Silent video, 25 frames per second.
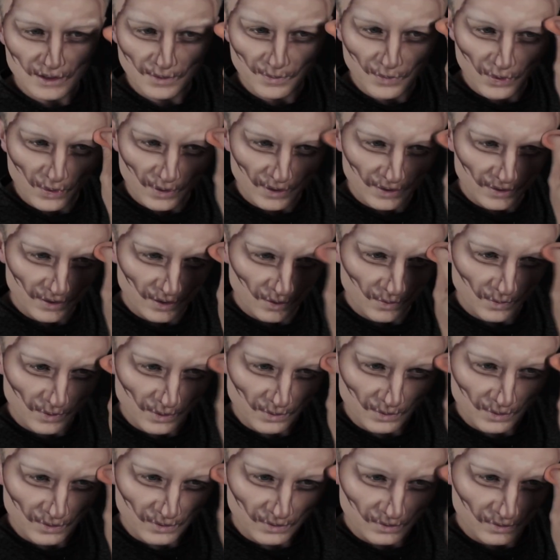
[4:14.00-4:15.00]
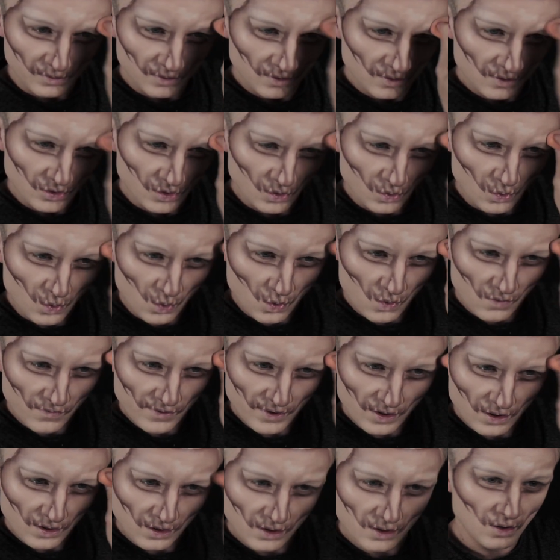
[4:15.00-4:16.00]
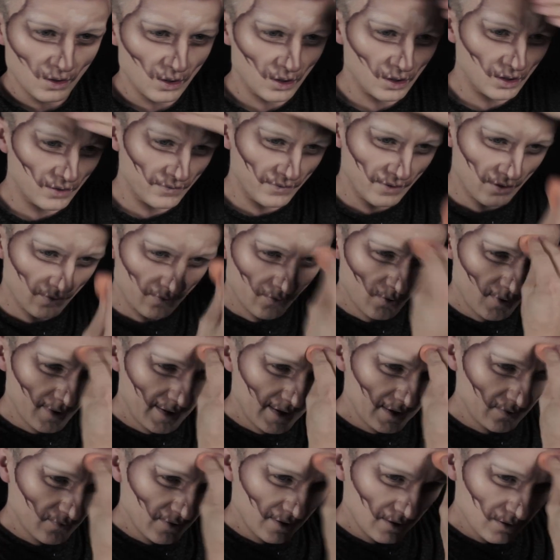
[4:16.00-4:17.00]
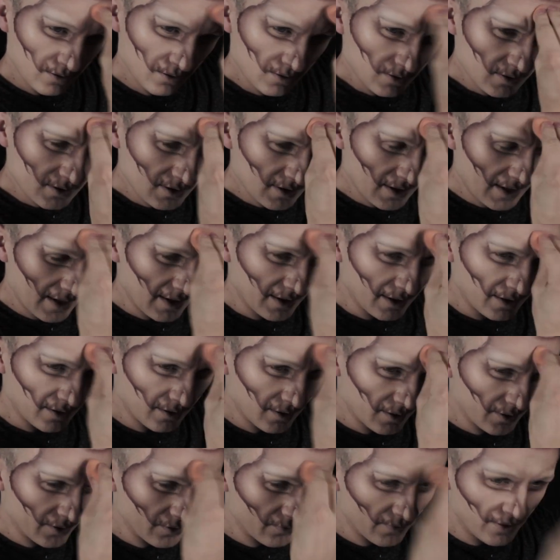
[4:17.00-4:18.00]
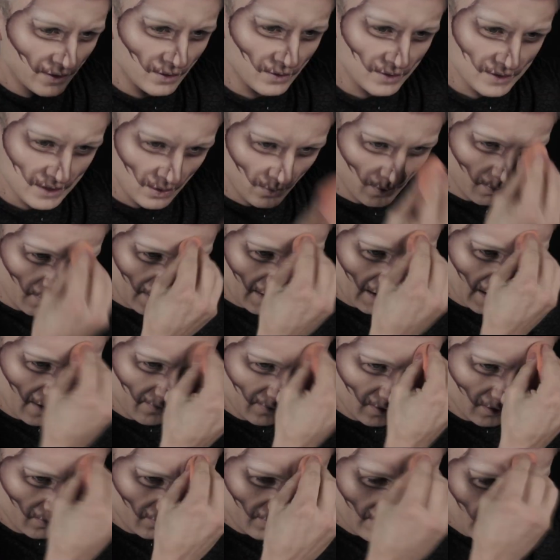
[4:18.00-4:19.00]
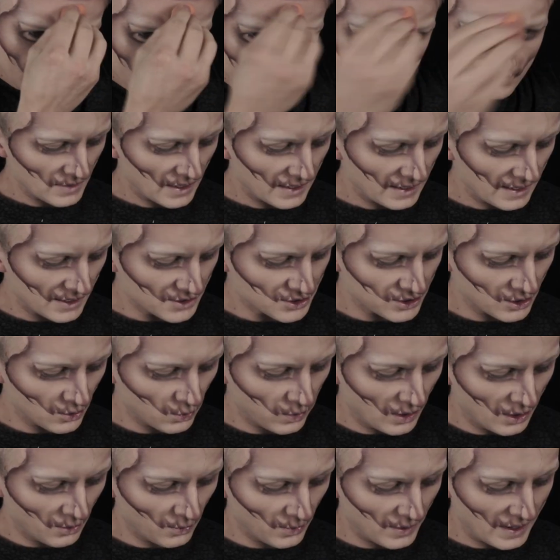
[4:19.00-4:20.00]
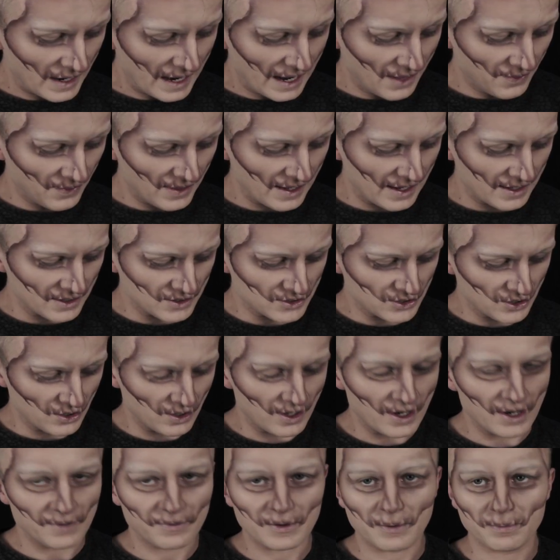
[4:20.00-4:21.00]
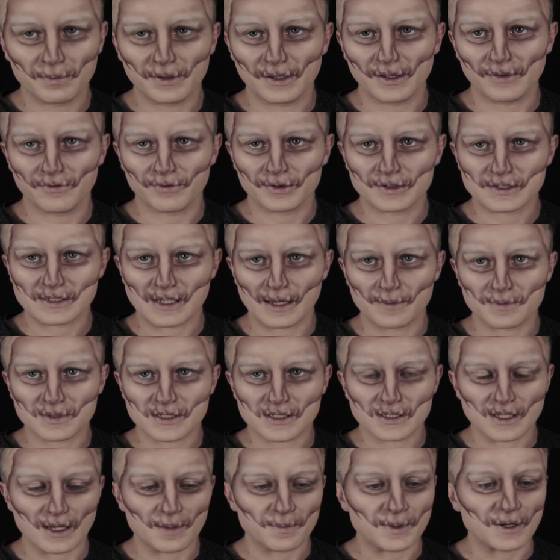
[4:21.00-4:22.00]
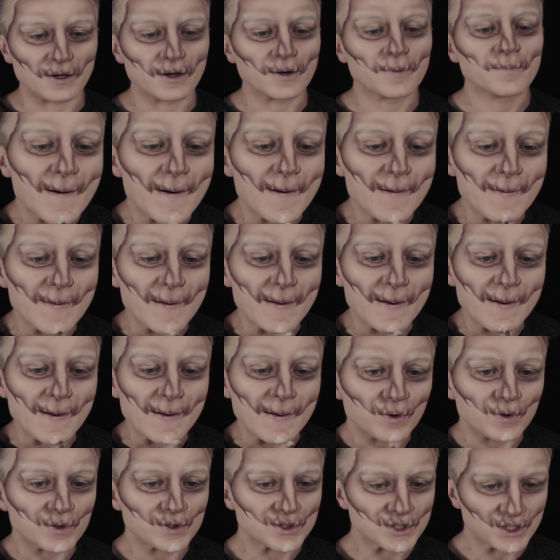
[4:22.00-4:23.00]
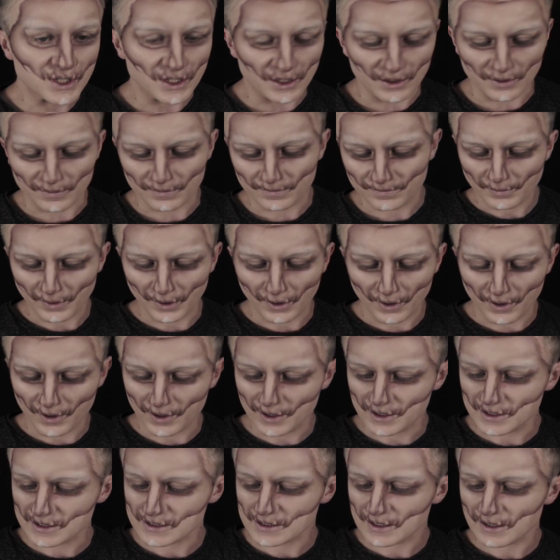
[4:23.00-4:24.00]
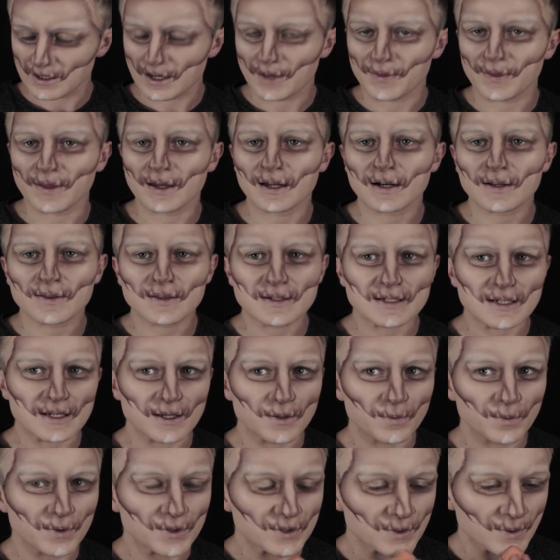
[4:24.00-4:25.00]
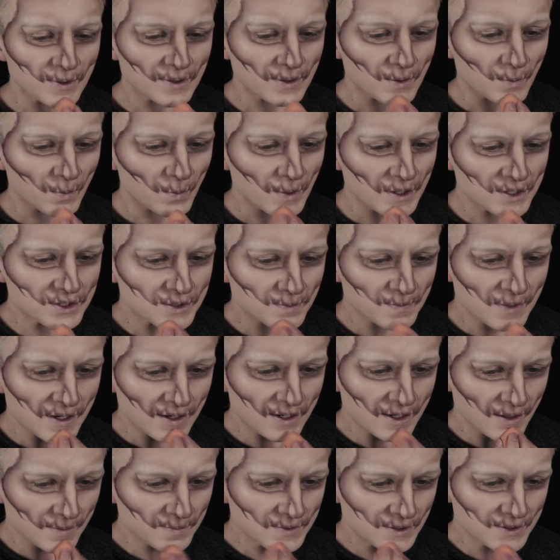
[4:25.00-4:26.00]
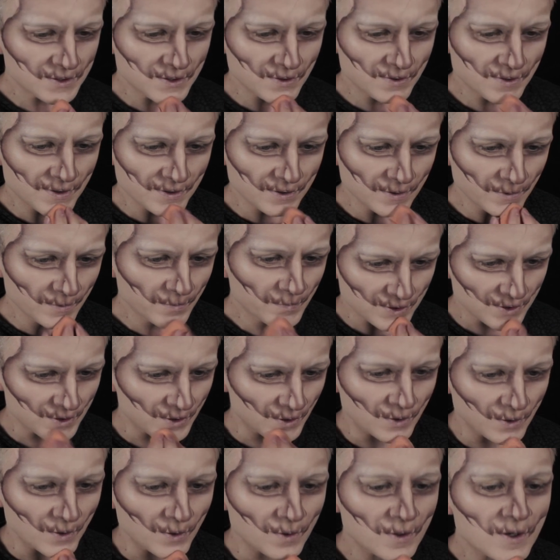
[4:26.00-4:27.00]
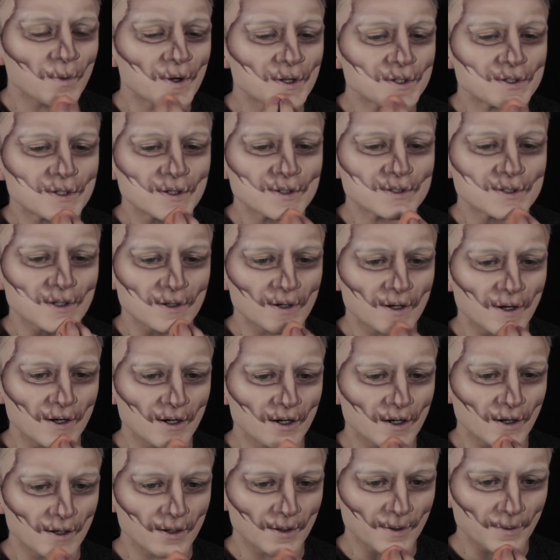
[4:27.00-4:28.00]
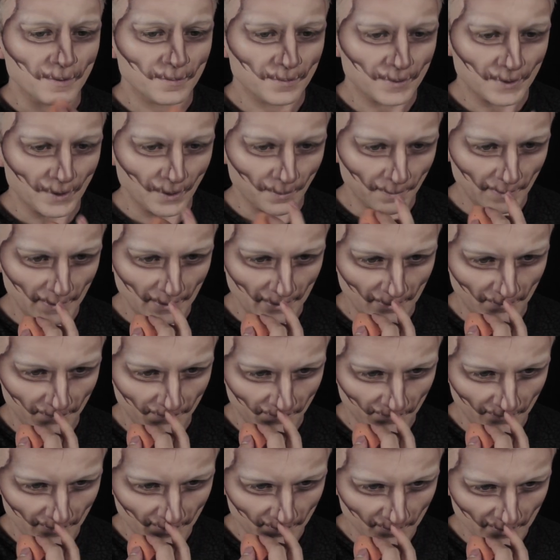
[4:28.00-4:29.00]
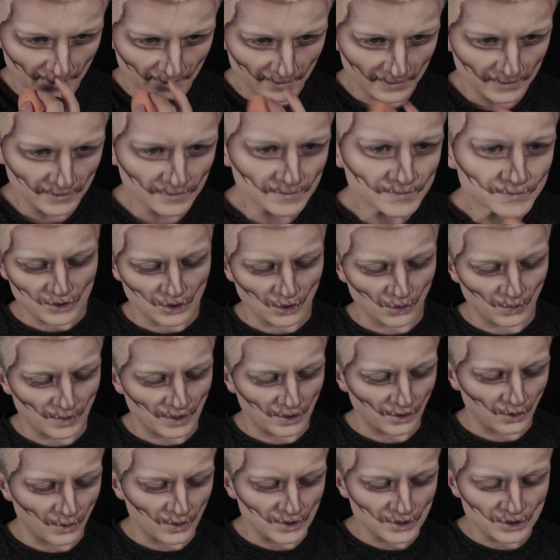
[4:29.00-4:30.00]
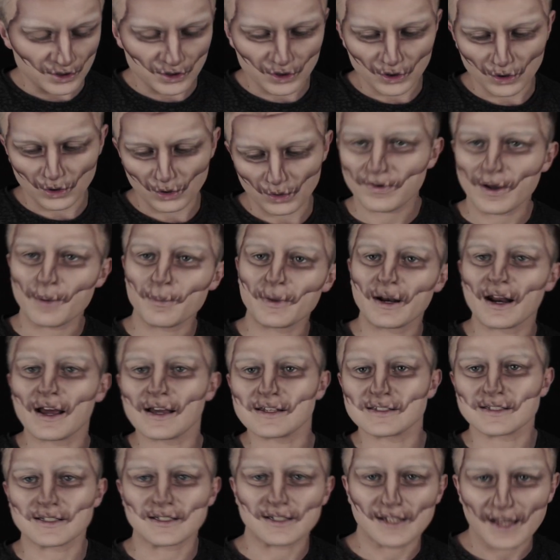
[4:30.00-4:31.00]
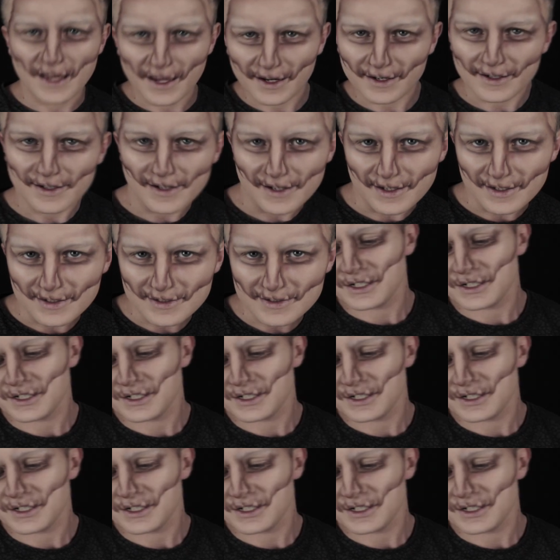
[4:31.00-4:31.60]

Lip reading: the point that we will go over all of our forehead wrinkles and other wrinkles that we might have in our face. And actually, while we're at that, sorry, I completely skipped a step here. Highlight your chin, because at the end of the day, we're doing a witch makeup tutorial. So witches are predominantly female. So we are going to do feminizing techniques